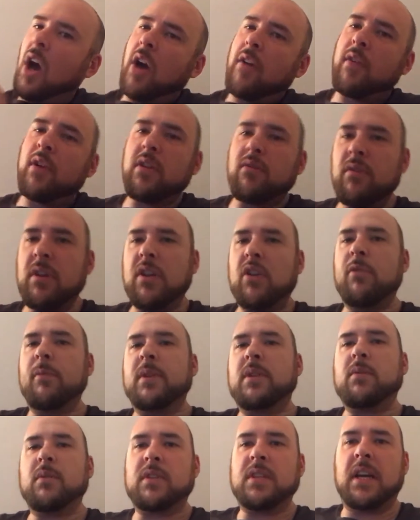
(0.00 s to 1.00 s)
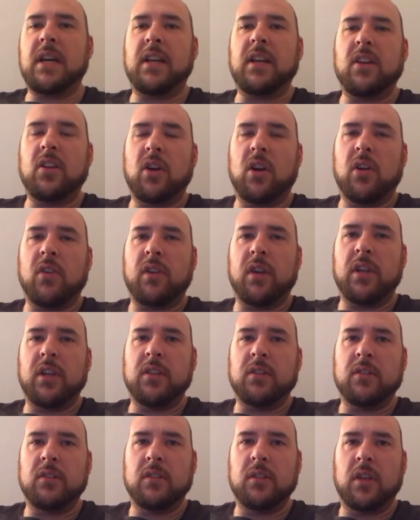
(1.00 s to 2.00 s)
only really come into Italian horror
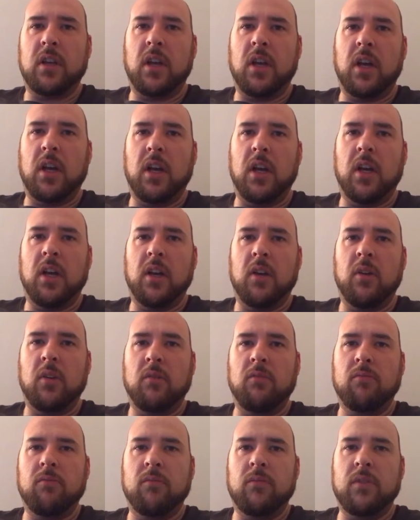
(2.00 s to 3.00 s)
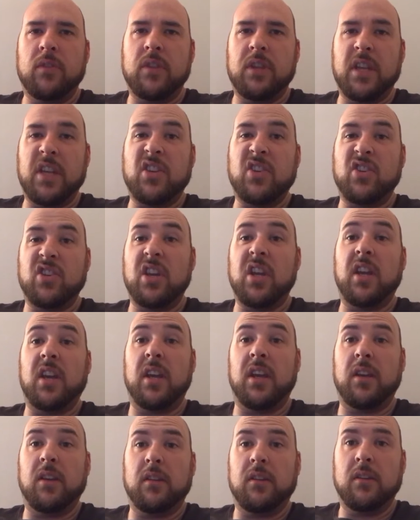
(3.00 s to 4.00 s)
this
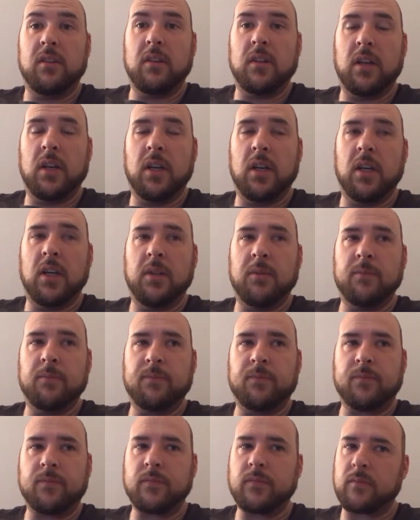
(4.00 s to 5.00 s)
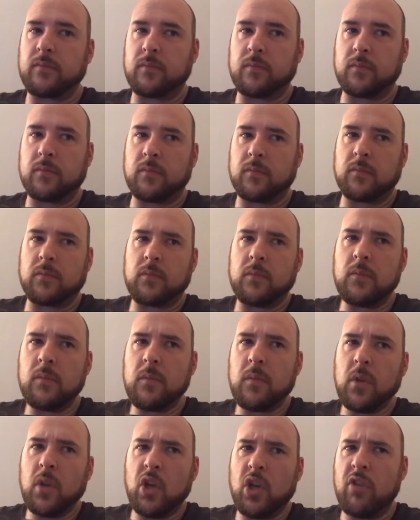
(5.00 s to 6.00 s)
year. Earlier
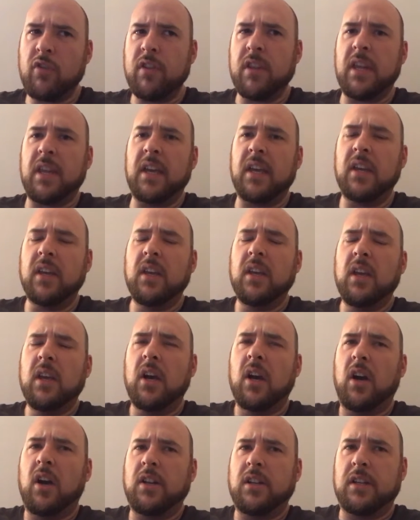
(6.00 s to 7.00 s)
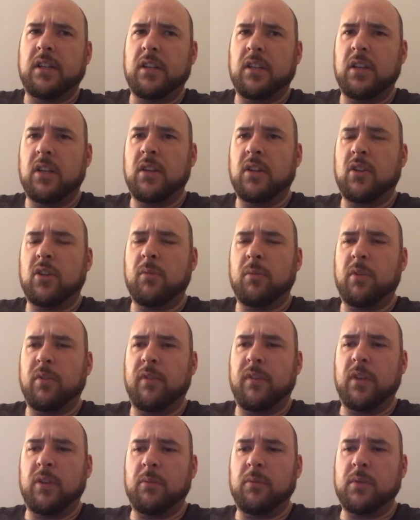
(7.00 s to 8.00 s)
in the year, I did a couple of
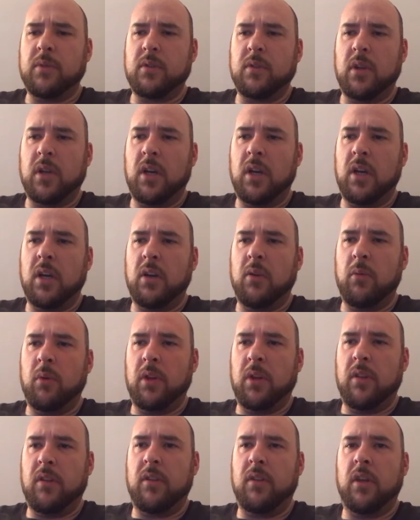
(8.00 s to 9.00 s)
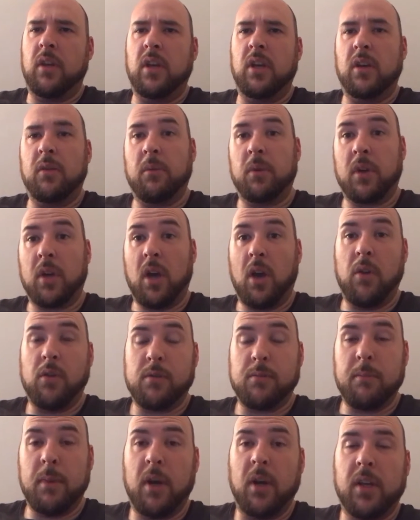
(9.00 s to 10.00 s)
films with my
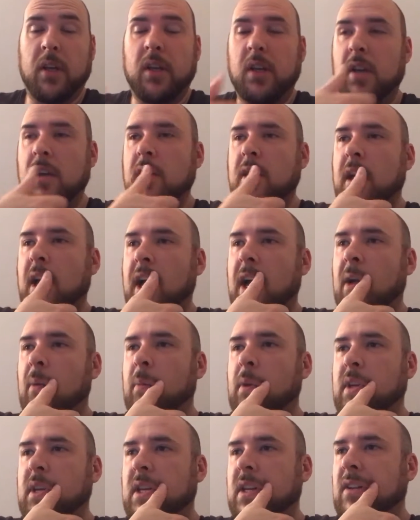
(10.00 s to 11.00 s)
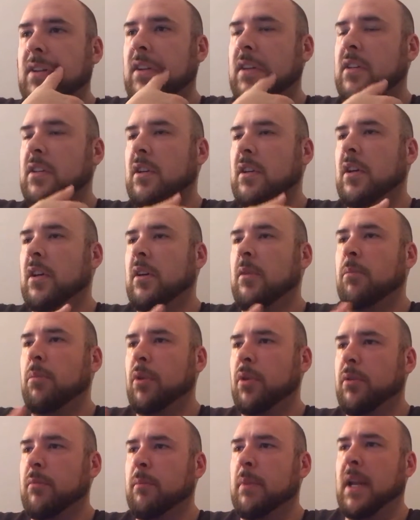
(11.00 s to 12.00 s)
co-host Mike, and we did things like
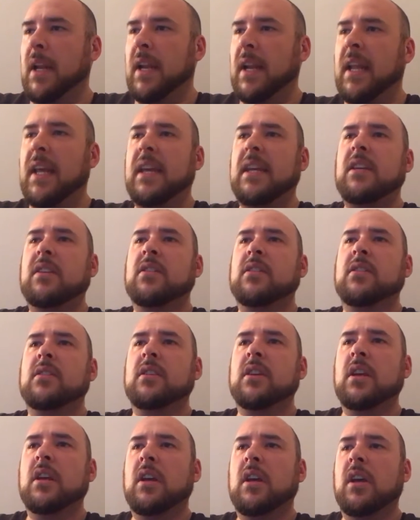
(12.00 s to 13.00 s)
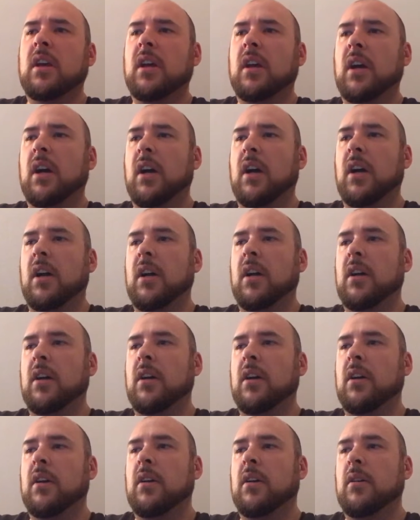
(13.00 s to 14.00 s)
Blood and Black Lace,
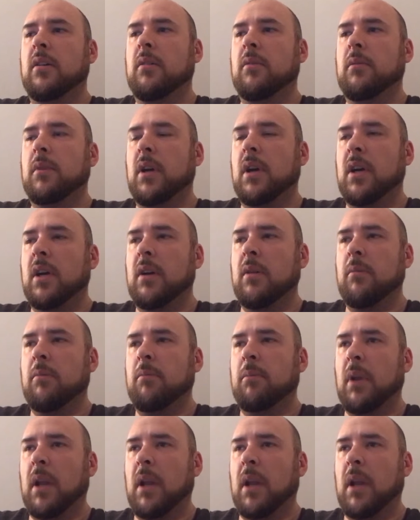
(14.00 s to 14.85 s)
Black